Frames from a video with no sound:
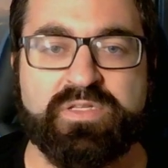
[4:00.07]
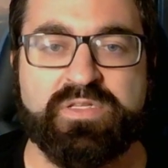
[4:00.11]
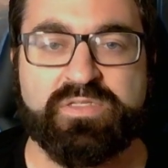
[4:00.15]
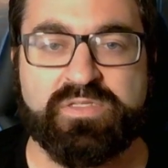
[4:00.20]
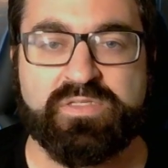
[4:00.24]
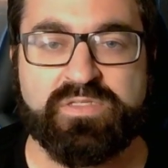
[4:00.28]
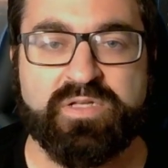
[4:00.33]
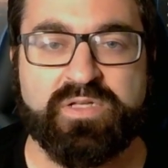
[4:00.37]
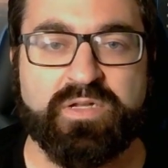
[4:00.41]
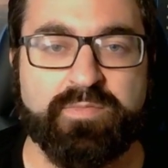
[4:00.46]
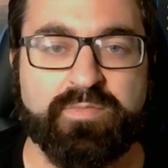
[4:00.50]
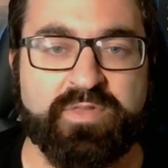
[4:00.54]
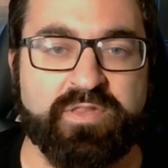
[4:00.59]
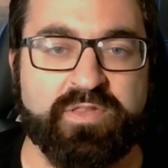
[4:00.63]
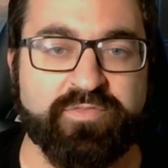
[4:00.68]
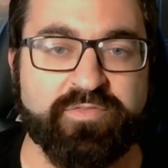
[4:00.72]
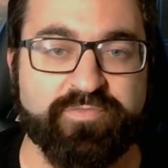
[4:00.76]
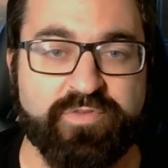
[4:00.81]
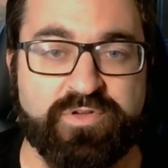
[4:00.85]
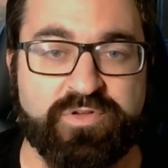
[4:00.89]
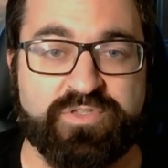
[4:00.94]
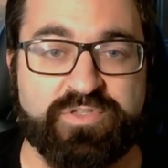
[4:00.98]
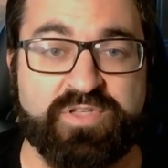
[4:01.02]
is going to be the
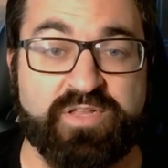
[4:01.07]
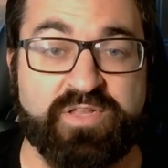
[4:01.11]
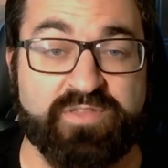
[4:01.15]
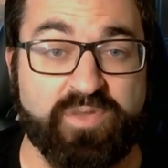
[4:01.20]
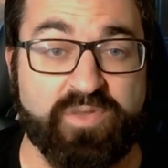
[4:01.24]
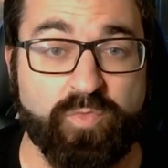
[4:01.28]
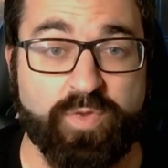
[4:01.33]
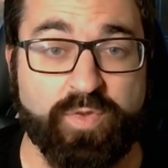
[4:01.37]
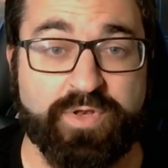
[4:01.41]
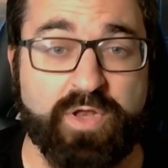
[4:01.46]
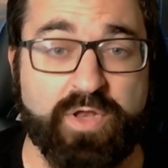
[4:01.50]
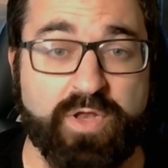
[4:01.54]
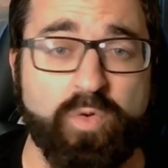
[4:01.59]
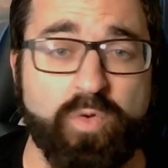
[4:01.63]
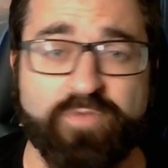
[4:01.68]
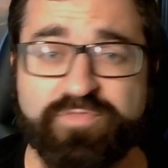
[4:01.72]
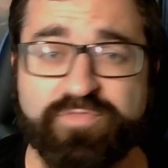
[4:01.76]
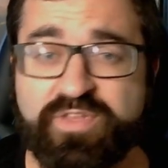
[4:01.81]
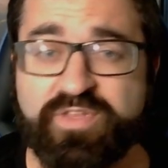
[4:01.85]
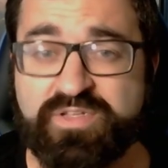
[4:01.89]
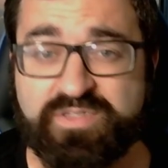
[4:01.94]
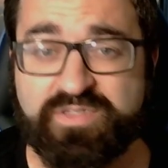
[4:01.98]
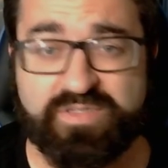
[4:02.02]
first set that we know
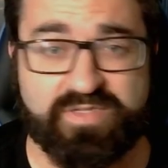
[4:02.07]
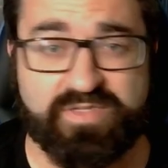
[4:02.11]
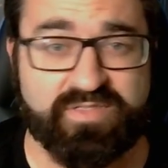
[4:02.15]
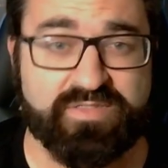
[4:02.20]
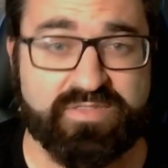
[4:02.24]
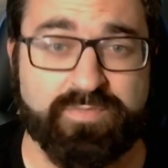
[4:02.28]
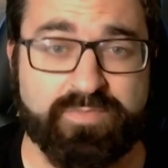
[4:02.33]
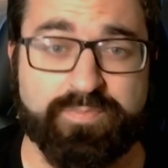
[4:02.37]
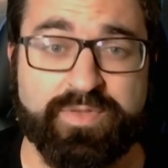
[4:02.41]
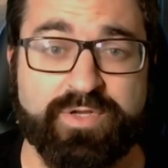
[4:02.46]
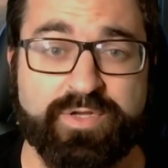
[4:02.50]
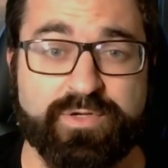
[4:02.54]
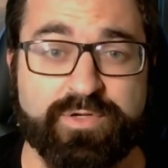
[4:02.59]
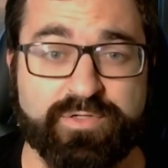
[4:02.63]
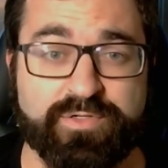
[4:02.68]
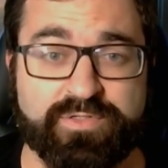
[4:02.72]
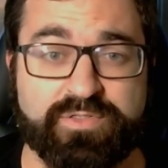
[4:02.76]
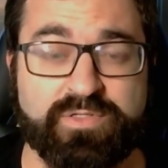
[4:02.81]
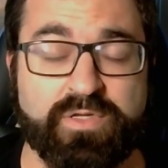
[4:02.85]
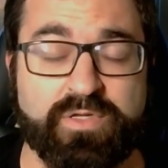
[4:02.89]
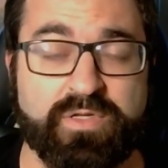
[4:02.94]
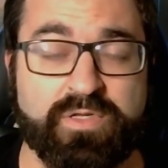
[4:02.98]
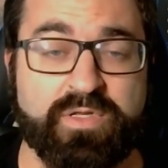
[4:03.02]
of that
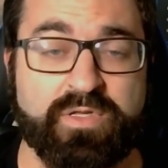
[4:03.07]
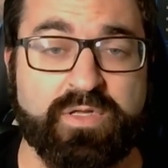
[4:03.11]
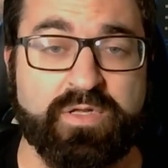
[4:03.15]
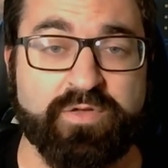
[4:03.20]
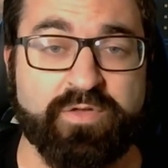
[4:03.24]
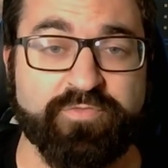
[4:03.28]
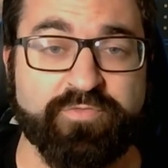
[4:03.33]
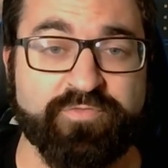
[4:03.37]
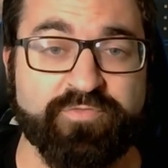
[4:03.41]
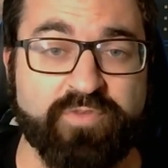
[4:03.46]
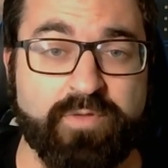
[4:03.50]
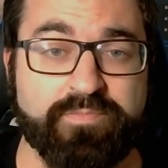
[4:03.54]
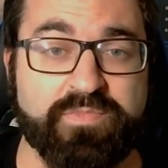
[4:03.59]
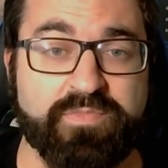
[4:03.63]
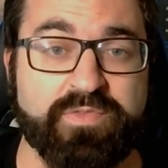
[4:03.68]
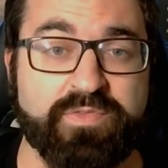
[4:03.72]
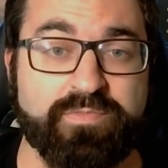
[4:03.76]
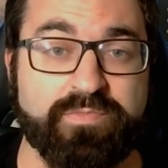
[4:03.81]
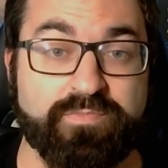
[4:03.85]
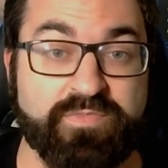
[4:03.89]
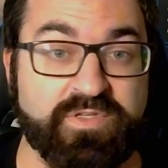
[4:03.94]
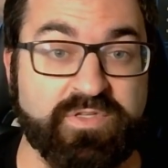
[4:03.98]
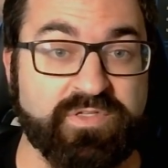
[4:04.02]
disappears
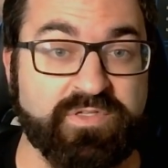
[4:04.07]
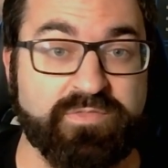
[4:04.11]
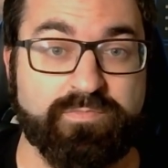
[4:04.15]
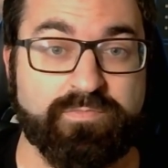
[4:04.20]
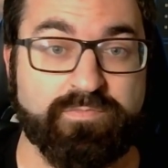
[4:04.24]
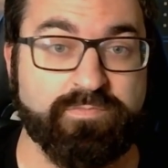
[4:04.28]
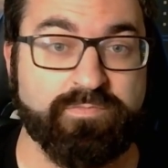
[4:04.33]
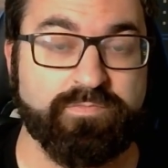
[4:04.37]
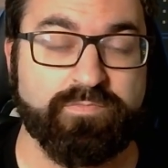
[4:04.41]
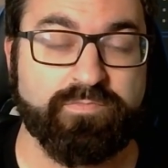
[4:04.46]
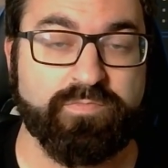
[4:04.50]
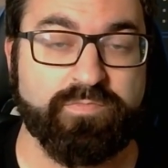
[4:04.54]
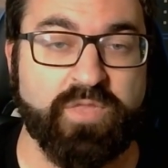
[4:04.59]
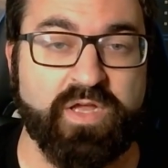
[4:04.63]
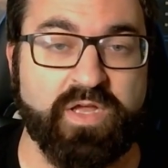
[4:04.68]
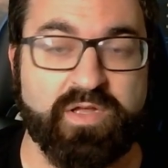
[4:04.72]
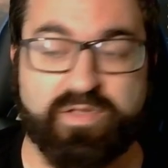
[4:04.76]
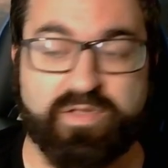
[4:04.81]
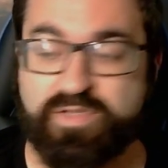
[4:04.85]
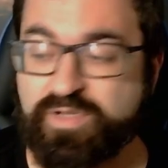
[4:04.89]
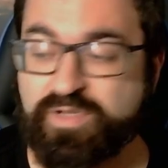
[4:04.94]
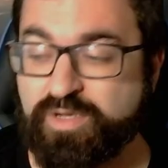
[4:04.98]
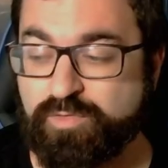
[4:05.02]
from the
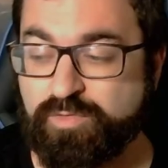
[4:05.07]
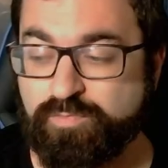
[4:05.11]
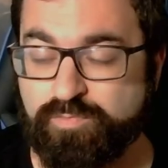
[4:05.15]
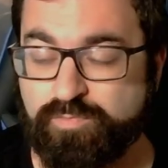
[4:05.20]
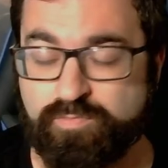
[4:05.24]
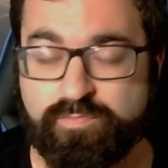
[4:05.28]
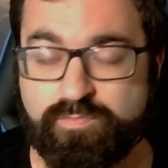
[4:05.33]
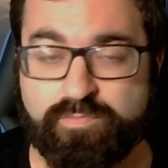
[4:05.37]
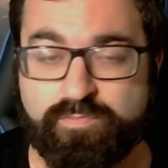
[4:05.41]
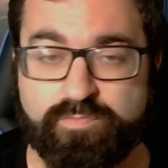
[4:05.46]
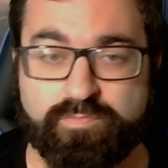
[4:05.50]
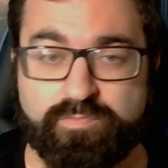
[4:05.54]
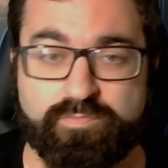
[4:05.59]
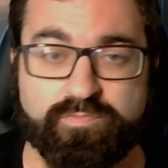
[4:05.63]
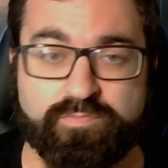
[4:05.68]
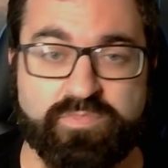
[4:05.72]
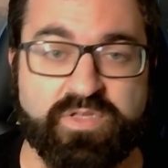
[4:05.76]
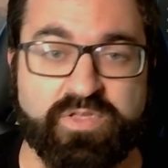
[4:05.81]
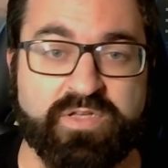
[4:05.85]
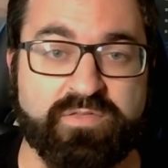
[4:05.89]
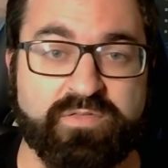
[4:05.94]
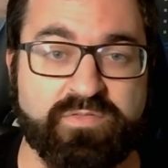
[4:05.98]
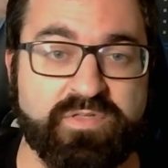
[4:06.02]

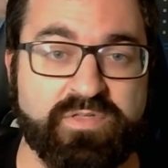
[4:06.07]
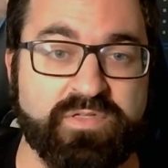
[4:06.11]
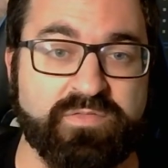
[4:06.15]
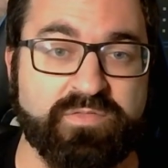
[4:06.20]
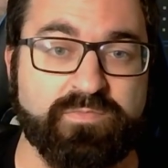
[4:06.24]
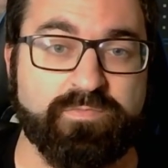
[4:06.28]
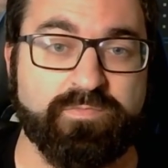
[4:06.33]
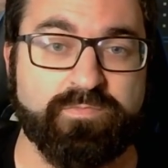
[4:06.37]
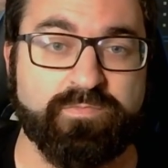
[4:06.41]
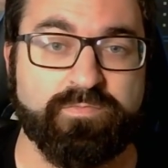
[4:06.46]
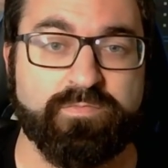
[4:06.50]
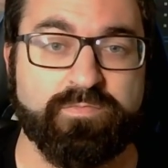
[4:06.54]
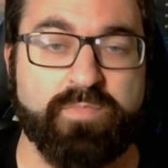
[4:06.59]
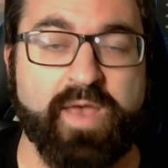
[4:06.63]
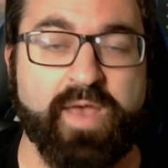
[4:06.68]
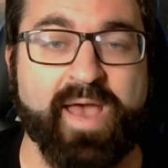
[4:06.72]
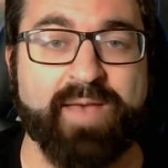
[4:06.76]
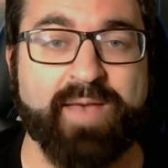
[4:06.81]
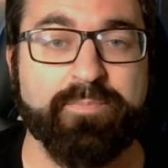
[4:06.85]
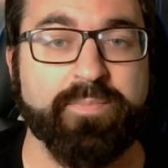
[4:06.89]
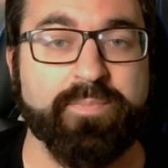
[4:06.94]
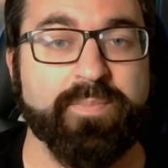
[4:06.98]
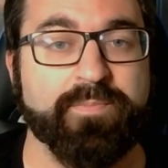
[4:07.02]
the
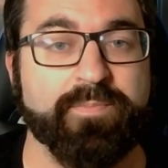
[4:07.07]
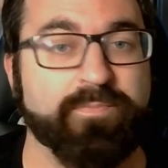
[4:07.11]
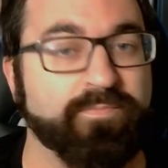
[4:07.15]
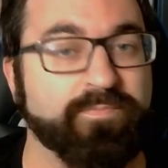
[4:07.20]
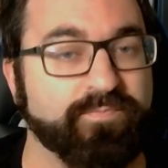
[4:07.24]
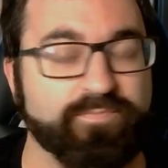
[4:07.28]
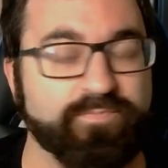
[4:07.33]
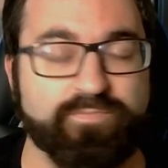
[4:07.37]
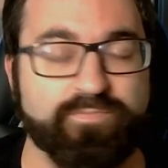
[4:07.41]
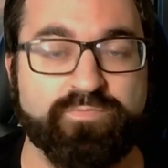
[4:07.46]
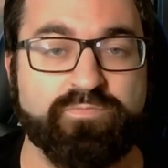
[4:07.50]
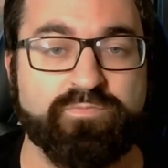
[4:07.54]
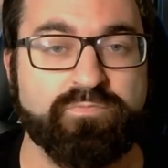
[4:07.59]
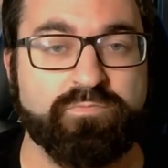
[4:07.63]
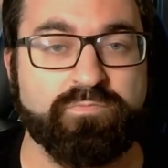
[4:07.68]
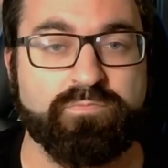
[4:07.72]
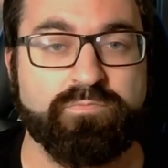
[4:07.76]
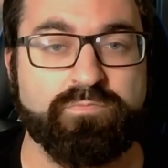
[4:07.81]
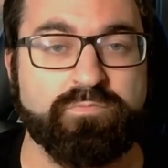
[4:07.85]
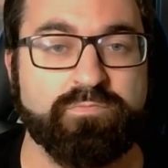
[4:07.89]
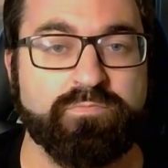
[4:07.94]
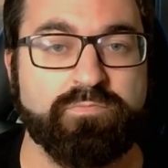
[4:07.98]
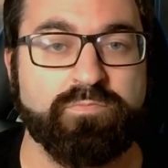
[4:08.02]
app
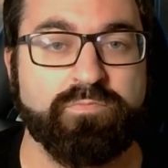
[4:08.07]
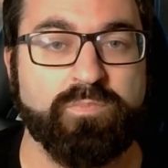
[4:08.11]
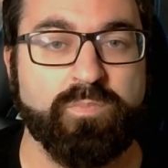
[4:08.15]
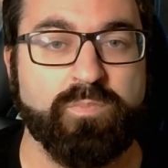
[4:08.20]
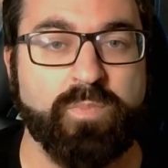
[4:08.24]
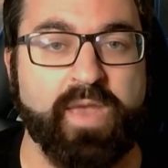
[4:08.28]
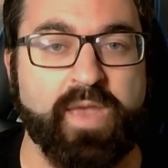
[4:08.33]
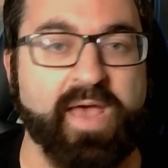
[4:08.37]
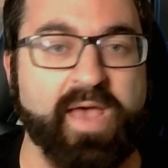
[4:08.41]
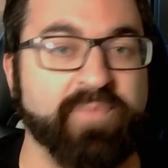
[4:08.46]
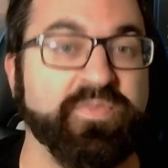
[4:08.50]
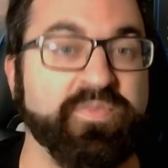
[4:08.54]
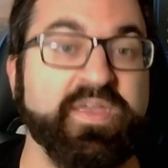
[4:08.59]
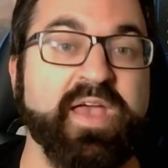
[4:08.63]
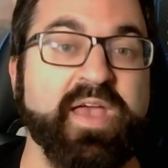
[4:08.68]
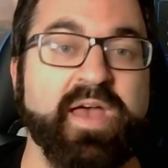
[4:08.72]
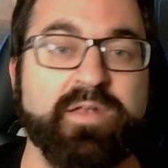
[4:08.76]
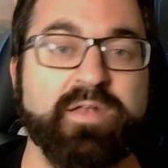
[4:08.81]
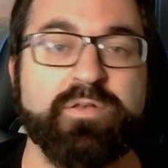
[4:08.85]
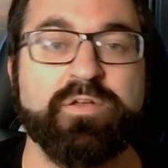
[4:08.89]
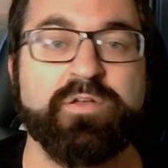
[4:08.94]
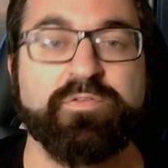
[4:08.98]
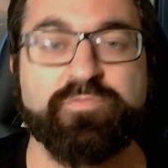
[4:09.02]
at the
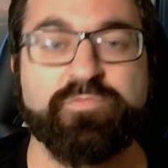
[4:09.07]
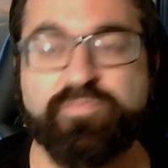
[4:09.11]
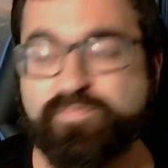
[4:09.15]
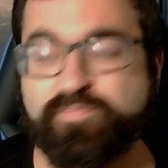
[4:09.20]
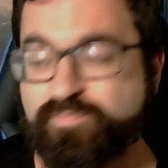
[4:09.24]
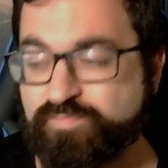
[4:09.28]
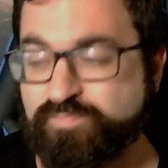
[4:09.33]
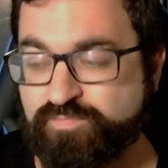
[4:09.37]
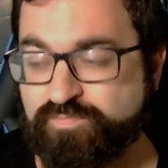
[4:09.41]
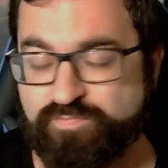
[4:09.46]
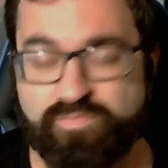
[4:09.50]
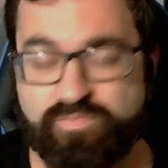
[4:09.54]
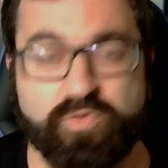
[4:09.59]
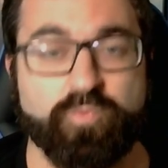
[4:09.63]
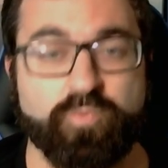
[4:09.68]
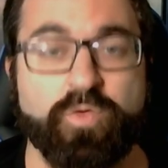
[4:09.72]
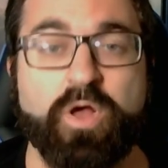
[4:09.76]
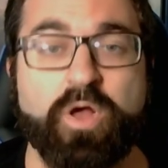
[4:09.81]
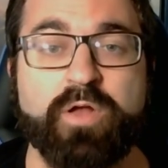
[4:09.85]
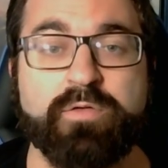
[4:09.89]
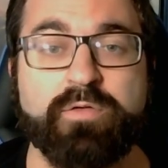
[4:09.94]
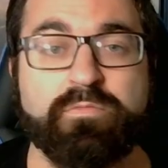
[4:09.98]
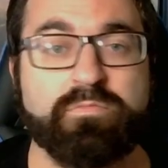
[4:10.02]
end of the
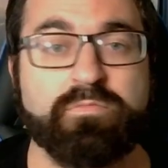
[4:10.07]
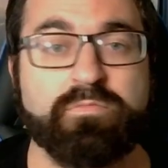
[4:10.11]
run